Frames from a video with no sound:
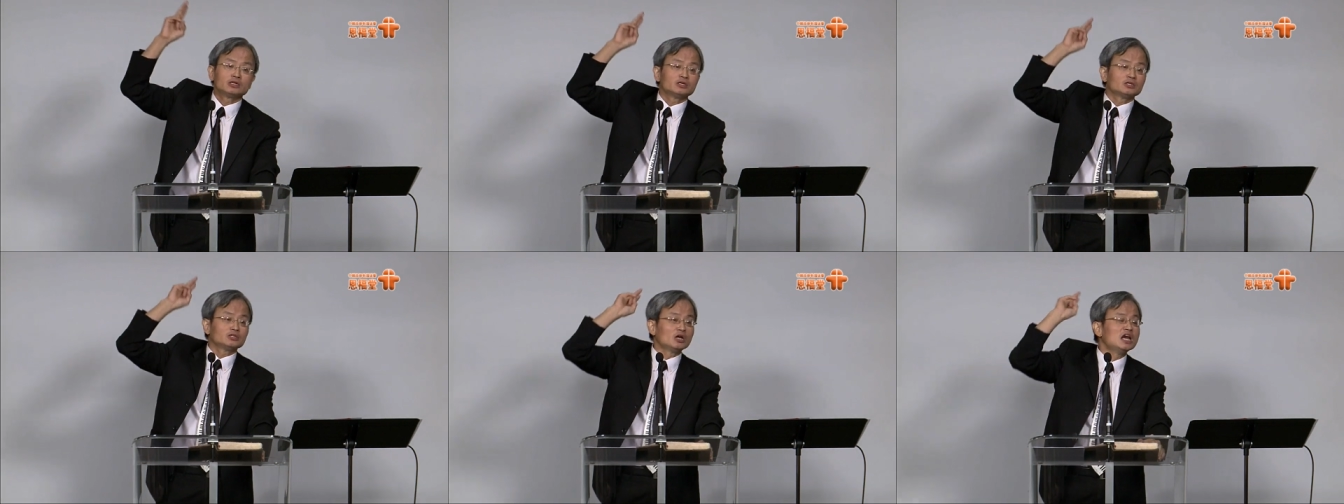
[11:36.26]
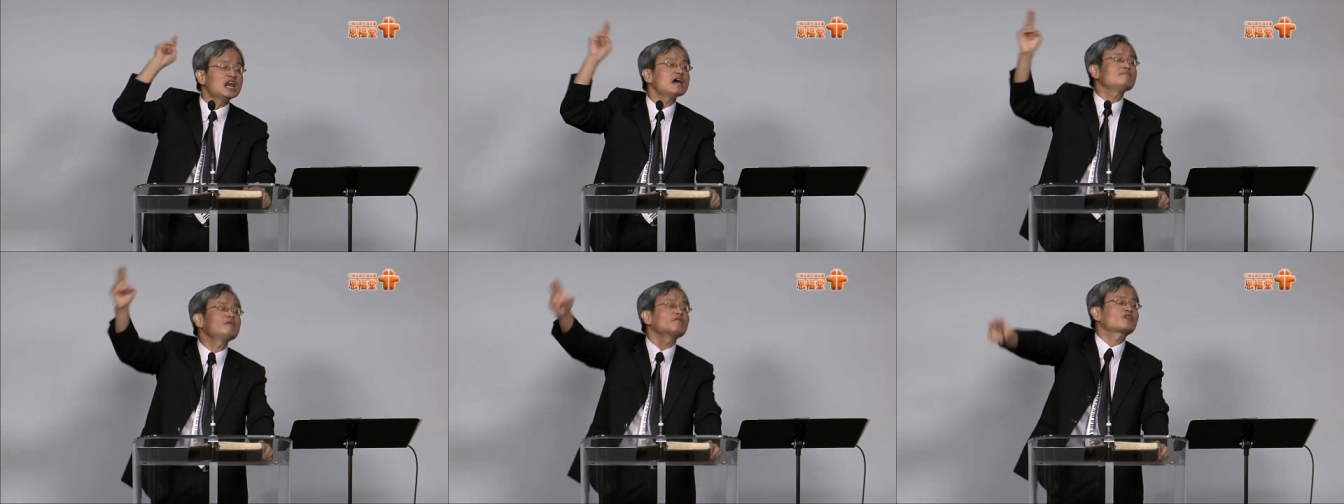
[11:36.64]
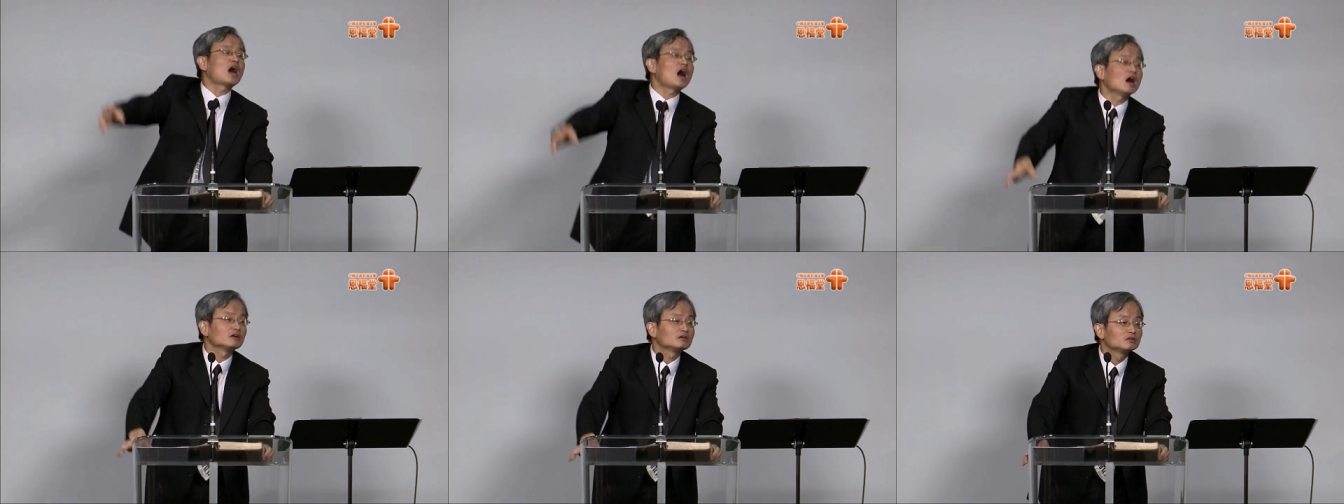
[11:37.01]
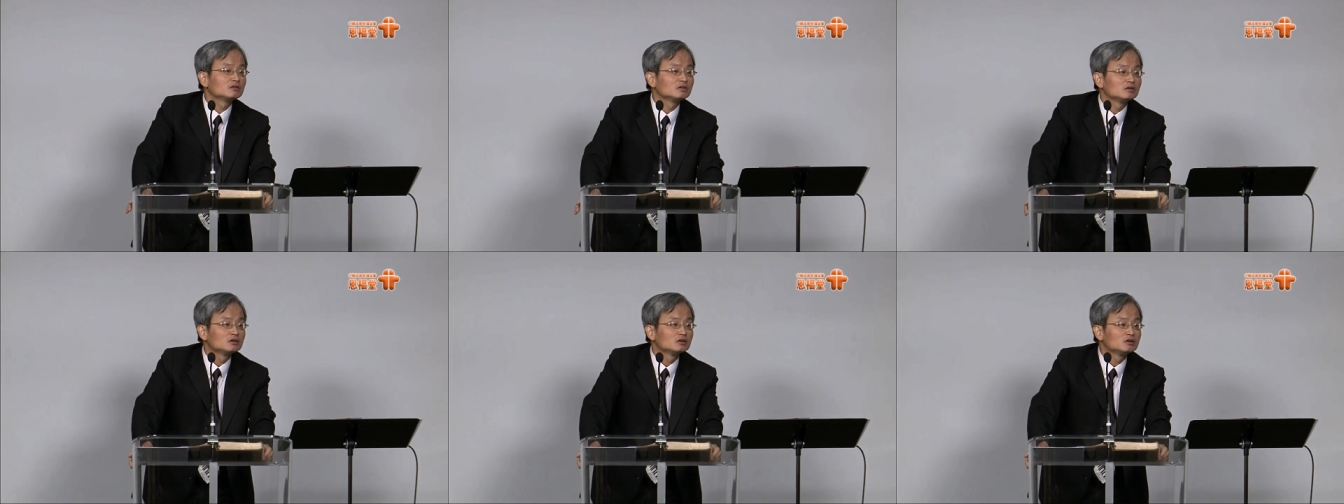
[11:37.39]
the Lamb of God
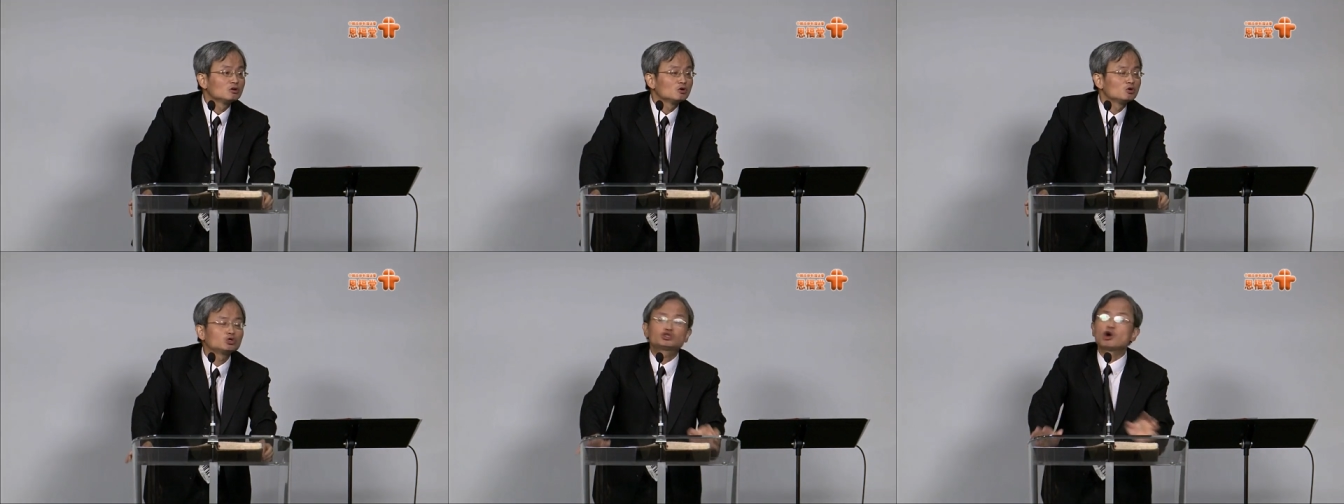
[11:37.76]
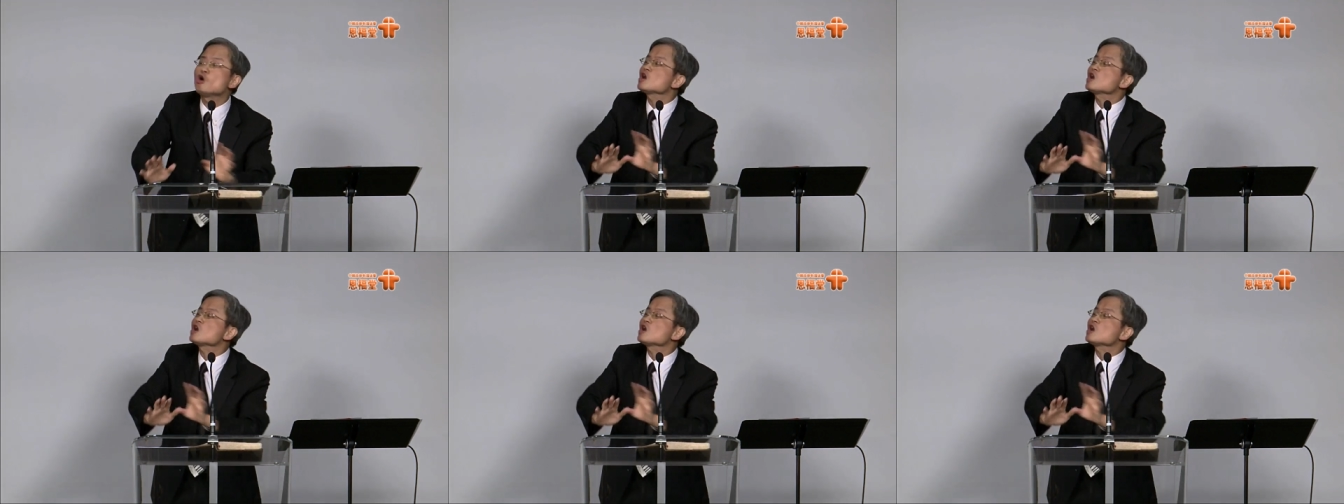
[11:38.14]
who took